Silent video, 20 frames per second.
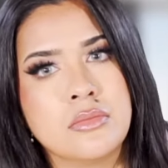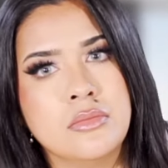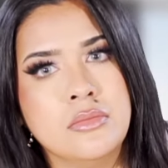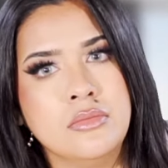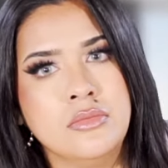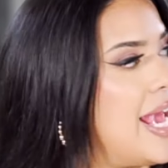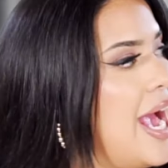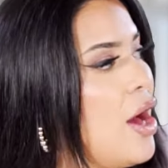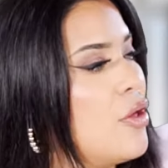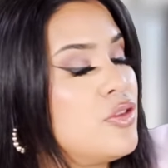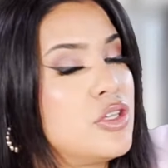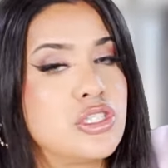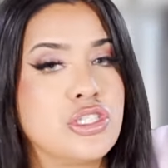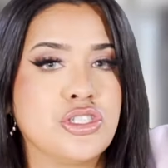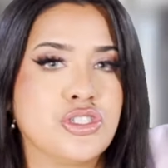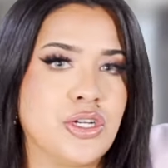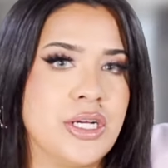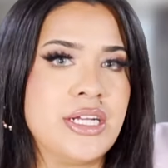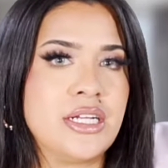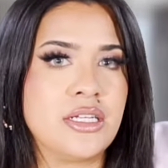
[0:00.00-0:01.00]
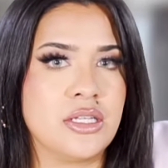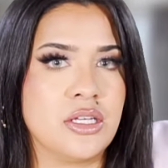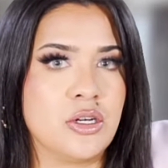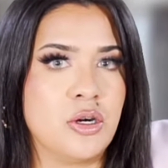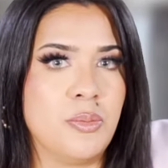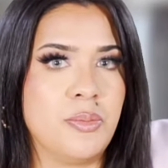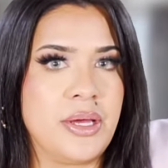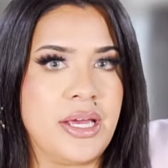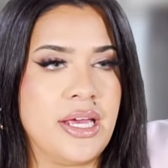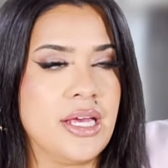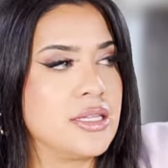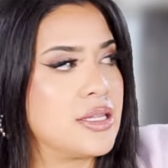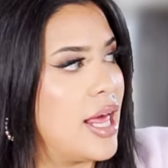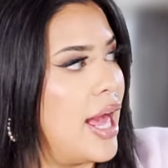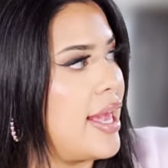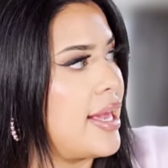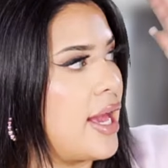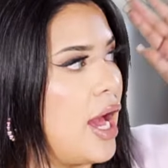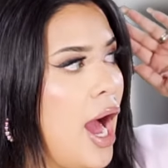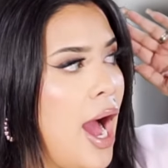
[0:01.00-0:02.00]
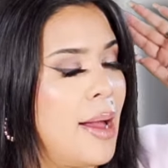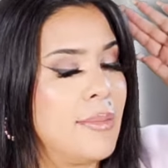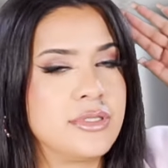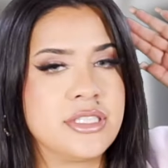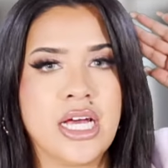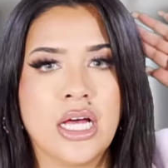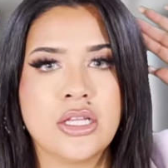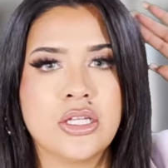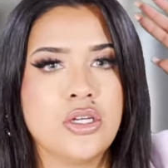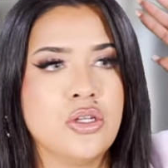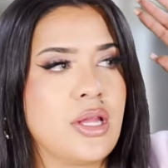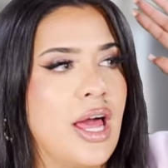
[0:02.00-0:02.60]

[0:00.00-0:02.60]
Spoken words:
Down the street a little bit, like I'm telling you,